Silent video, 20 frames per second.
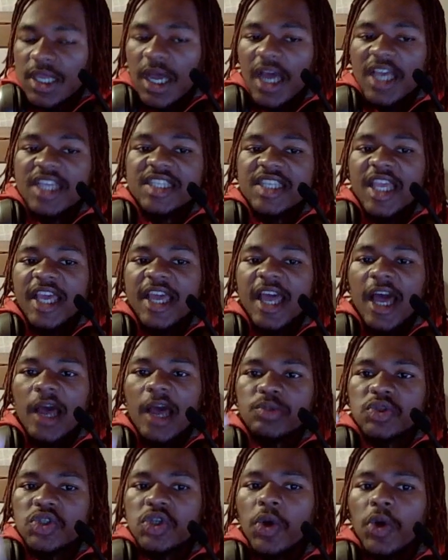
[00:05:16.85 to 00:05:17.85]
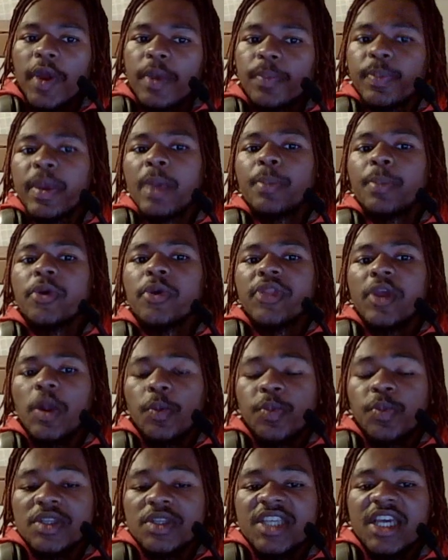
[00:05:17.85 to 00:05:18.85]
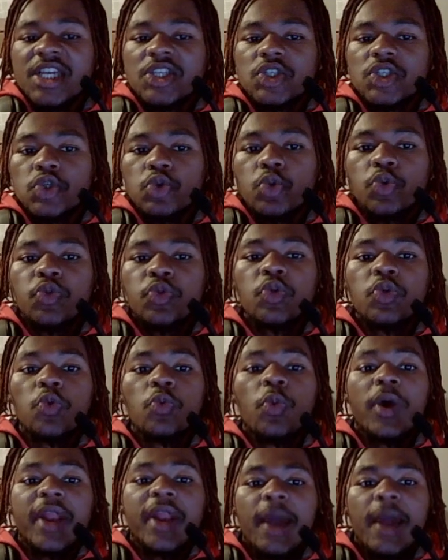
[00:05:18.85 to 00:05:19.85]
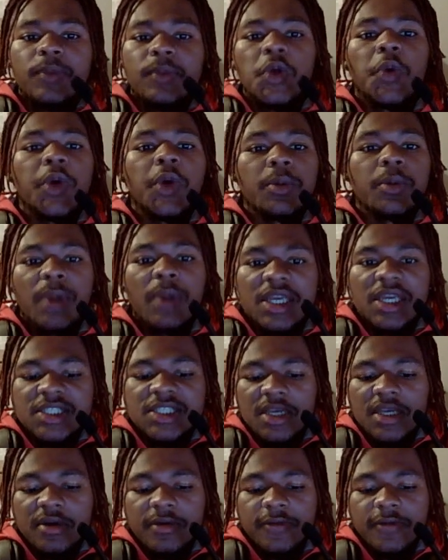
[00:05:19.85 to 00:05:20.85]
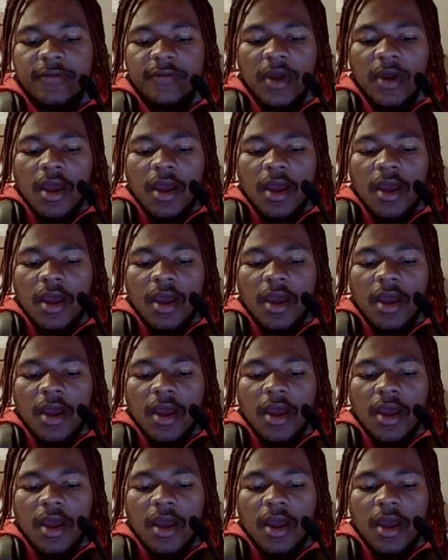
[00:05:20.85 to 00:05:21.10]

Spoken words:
it's like I'm showing people their potential through what I'm doing myself.